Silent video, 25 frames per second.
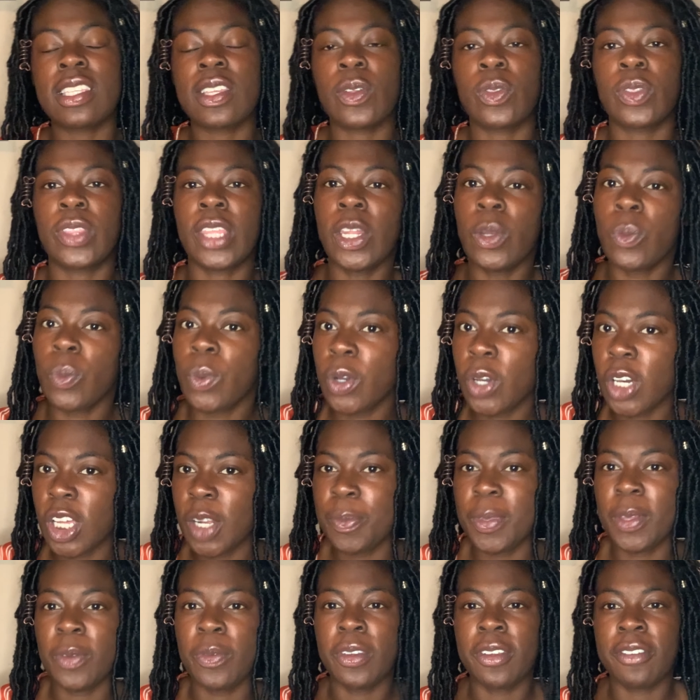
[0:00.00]
then we're going to
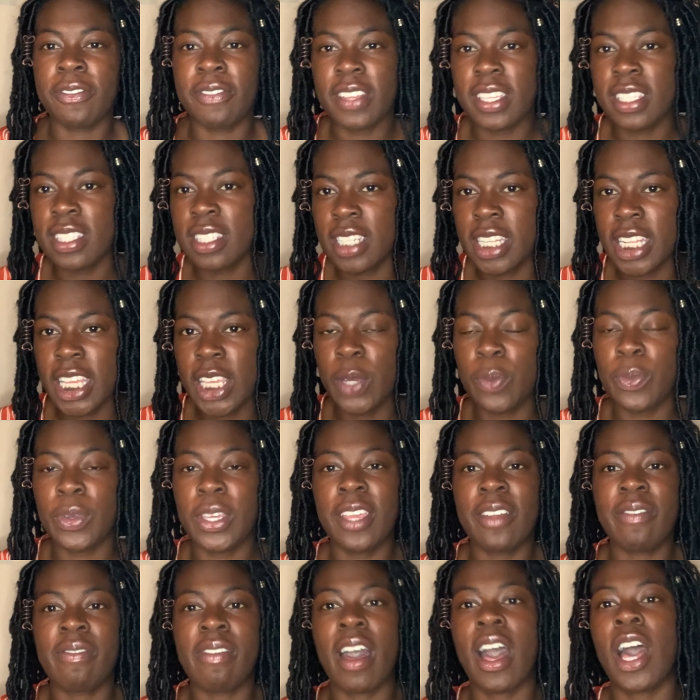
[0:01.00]
be revisiting,
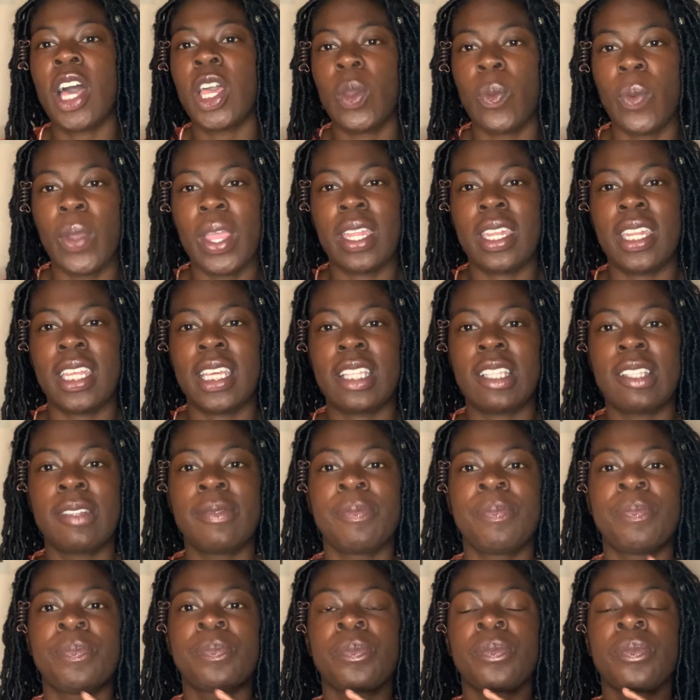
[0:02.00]
reevaluating
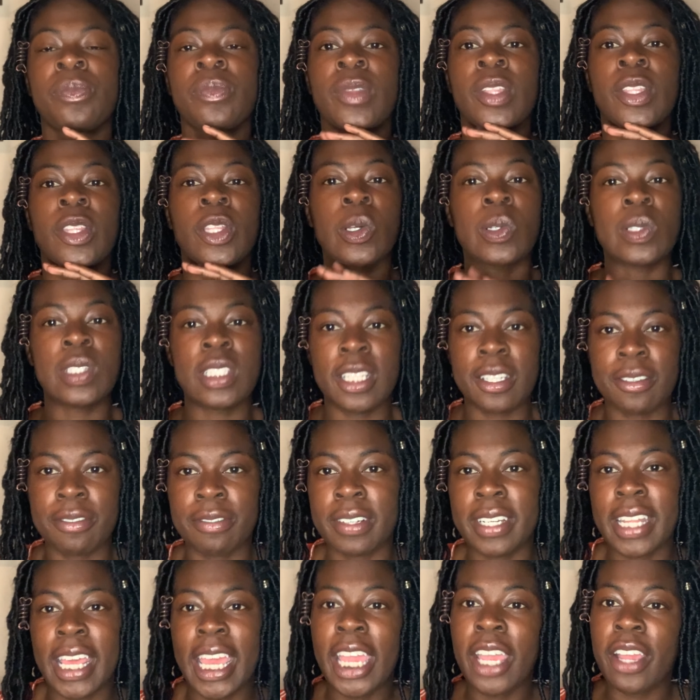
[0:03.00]
those different
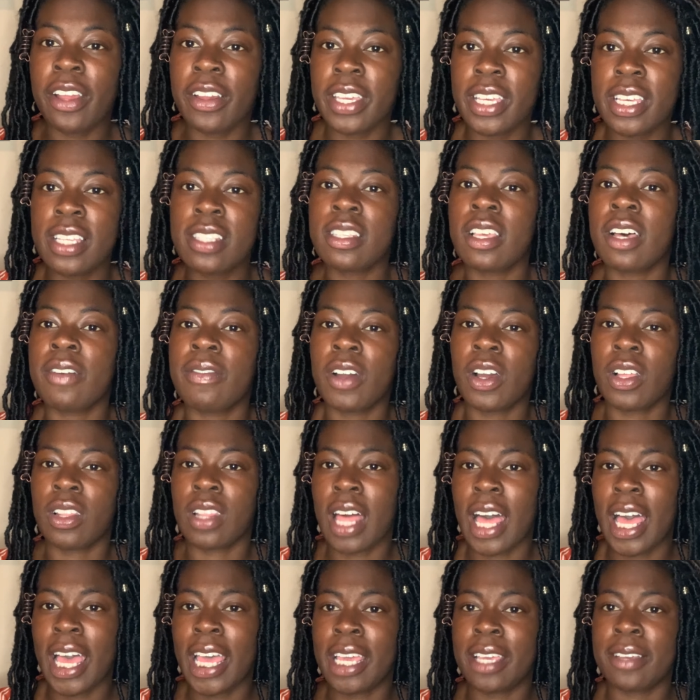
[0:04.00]
areas of our
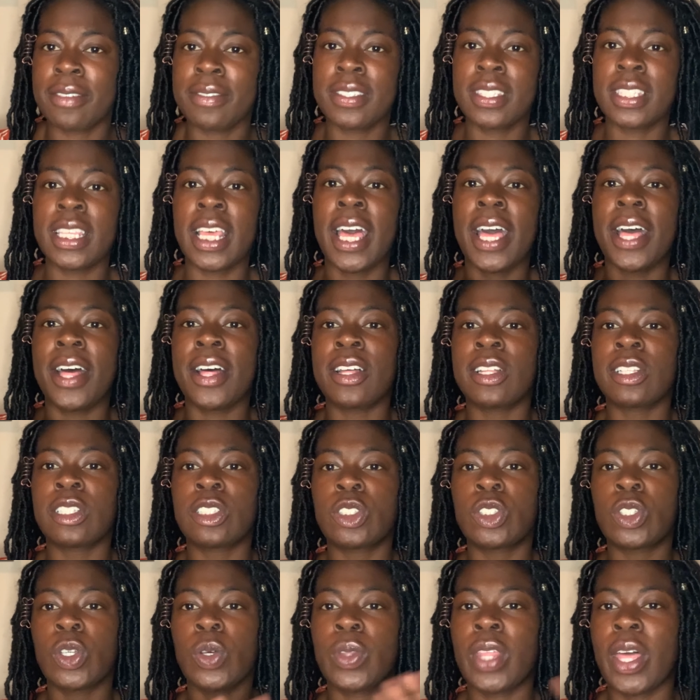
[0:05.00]
lives
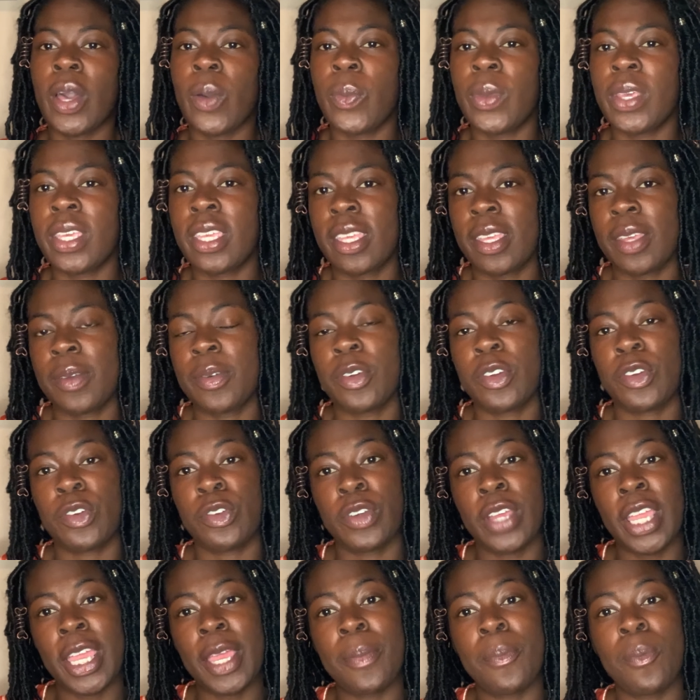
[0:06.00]
so that we can
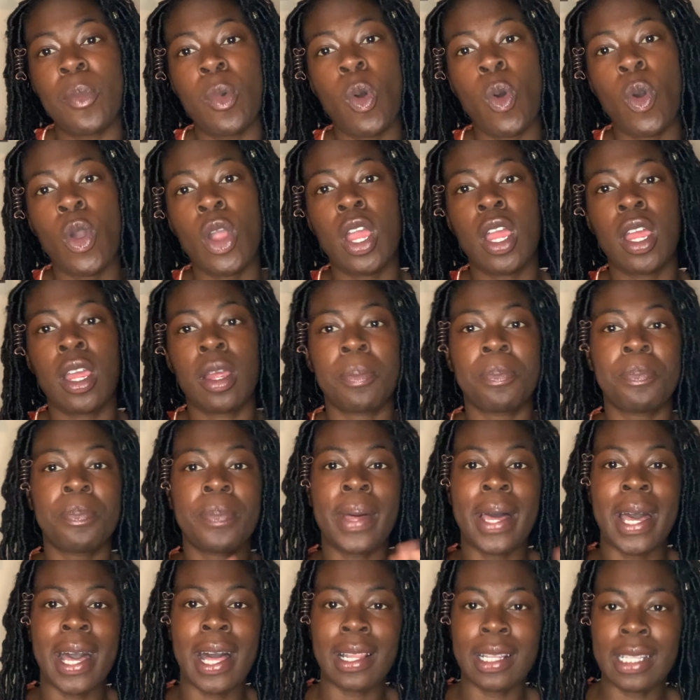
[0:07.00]
create more
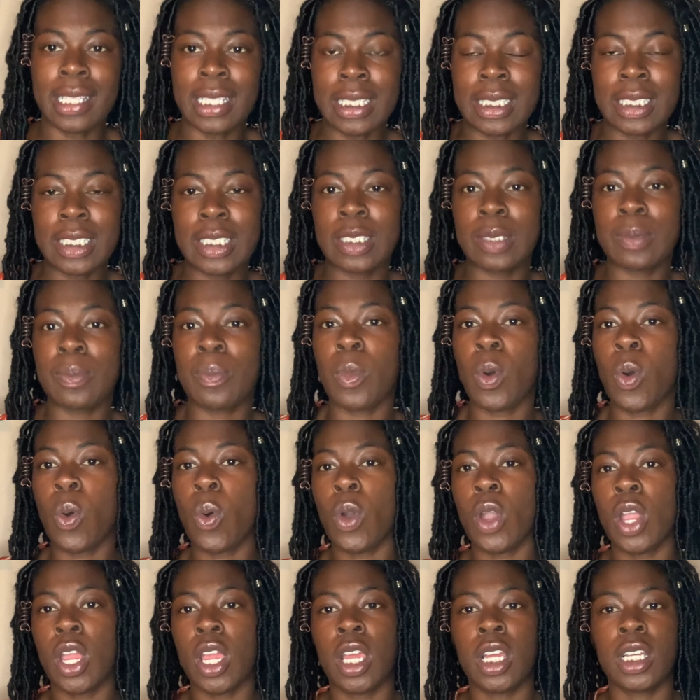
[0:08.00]
balance,
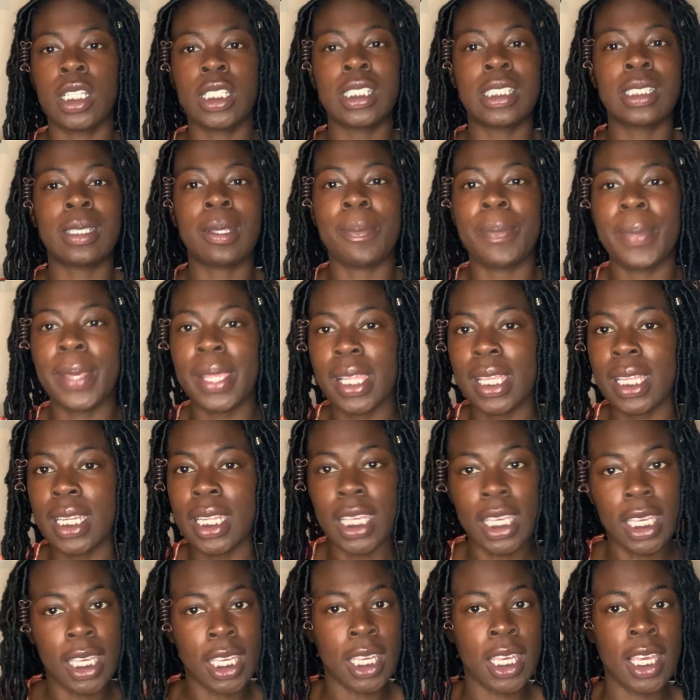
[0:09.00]
more
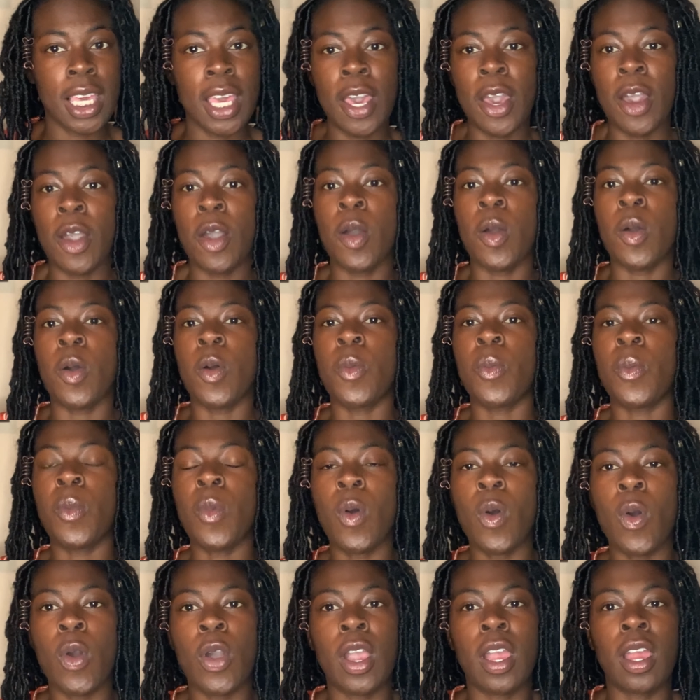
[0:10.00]
stability,
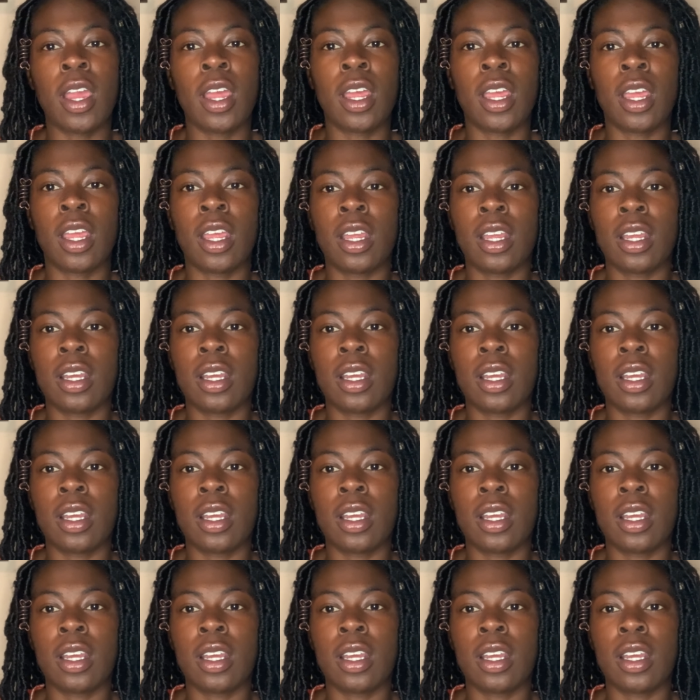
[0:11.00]
more